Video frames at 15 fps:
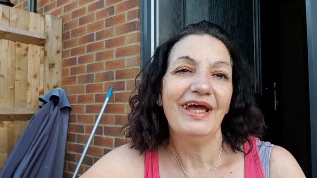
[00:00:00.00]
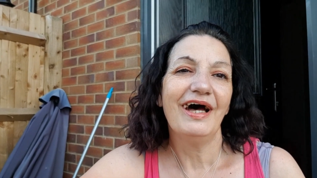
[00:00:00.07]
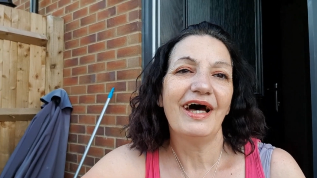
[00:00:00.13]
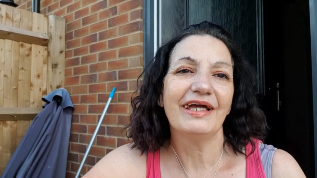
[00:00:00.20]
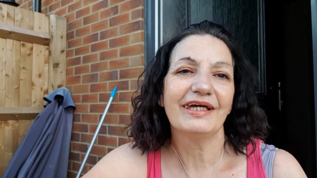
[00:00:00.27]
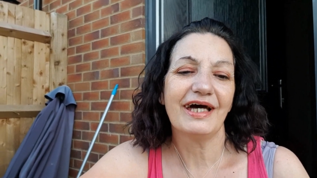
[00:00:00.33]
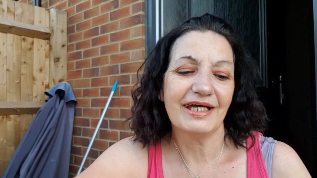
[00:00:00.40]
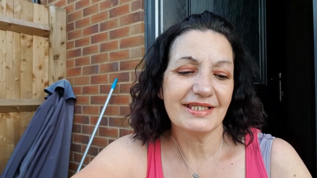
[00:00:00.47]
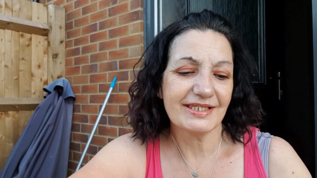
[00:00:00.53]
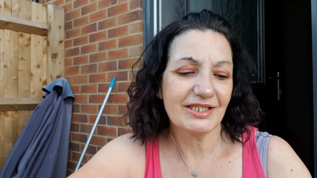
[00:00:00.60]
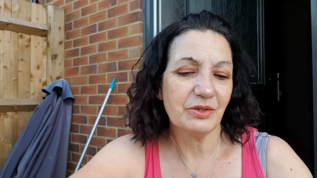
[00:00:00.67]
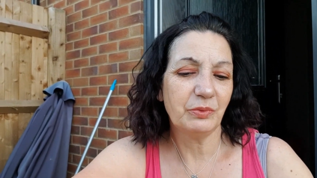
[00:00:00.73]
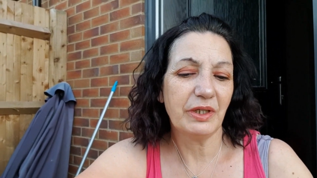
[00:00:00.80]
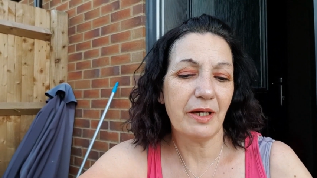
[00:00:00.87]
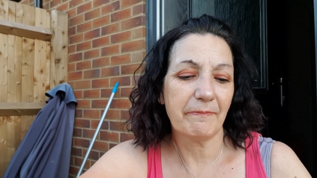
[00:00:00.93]
Hi guys,
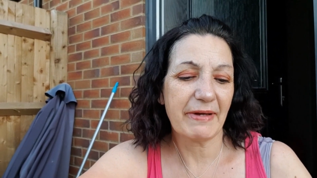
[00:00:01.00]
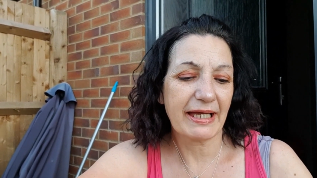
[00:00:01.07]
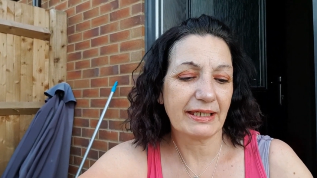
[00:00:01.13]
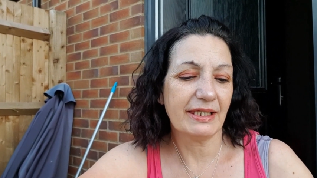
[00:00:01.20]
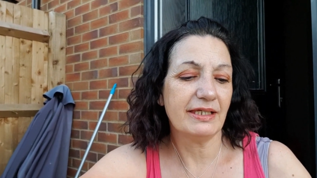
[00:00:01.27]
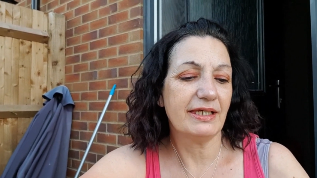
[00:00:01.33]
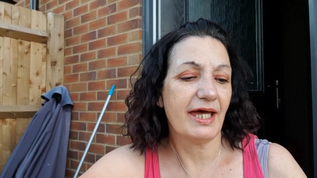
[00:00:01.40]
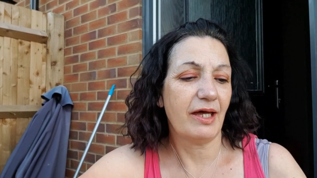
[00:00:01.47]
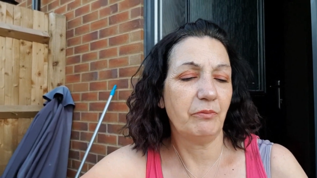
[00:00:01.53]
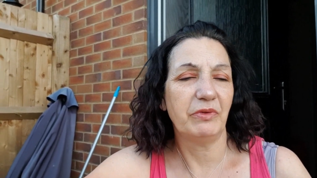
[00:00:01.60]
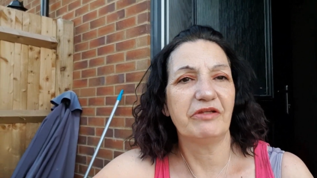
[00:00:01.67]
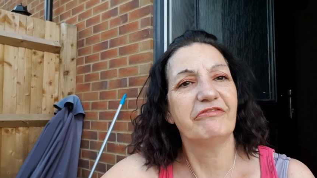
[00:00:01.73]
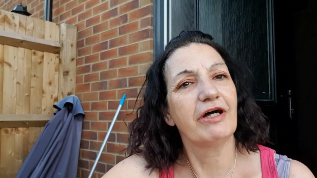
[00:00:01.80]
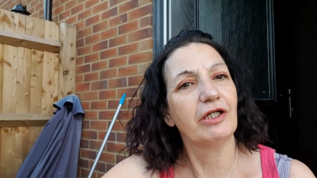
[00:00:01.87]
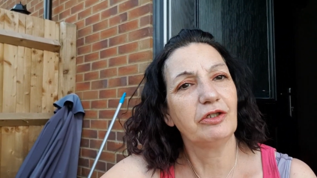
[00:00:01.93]
so we are back again with
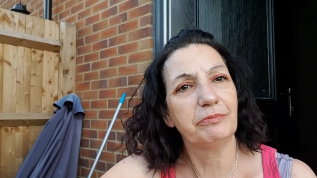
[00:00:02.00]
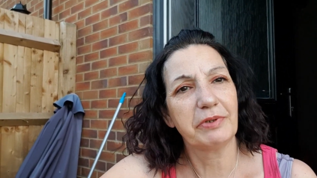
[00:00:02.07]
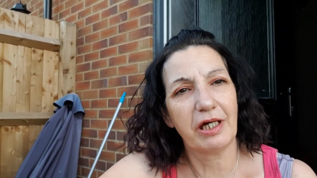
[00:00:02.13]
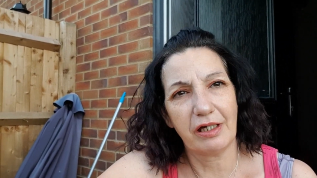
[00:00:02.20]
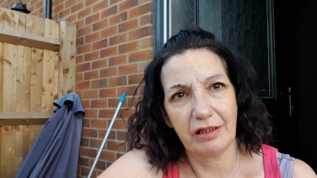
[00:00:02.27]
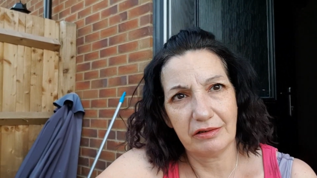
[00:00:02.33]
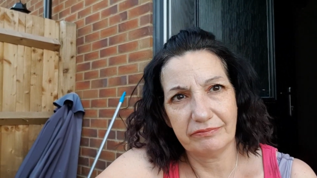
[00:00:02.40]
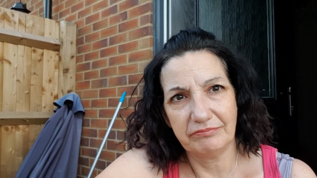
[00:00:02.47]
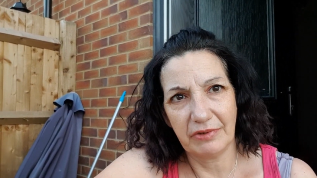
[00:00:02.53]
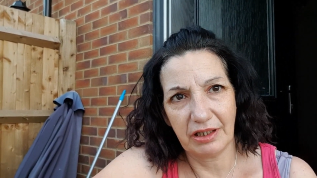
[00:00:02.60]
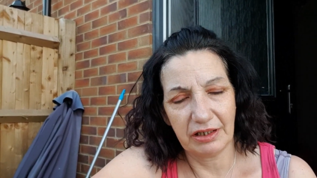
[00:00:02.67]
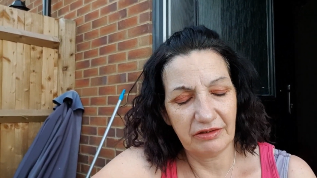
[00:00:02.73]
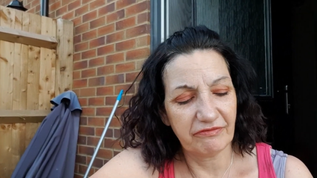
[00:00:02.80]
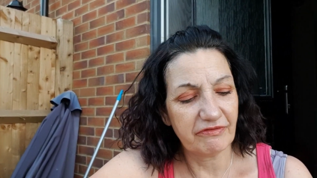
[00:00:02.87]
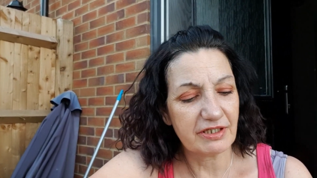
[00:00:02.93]
the final part of
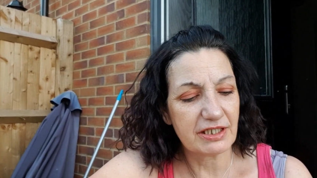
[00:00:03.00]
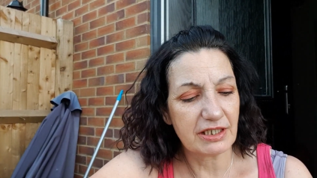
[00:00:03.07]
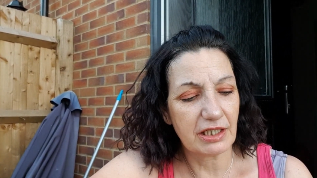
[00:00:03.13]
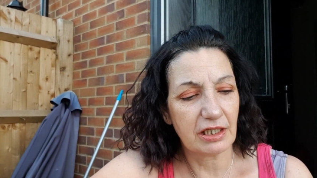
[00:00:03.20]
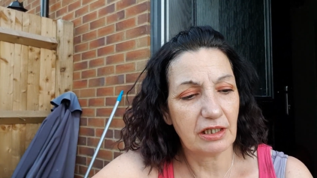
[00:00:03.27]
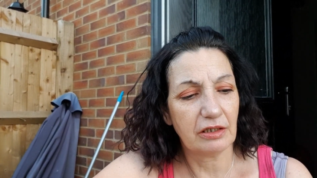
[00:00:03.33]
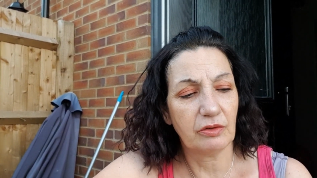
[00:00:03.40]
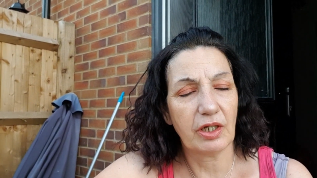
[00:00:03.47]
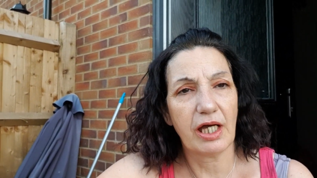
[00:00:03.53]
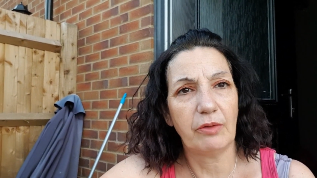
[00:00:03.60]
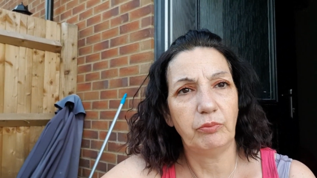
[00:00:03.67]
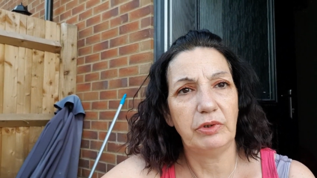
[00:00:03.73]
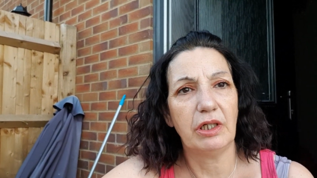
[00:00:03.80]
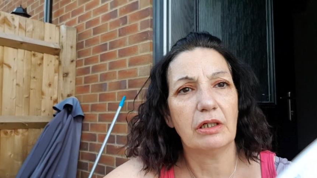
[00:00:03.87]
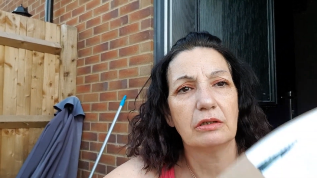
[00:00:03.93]
my video,
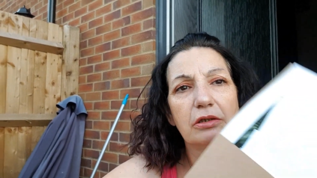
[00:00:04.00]
and we are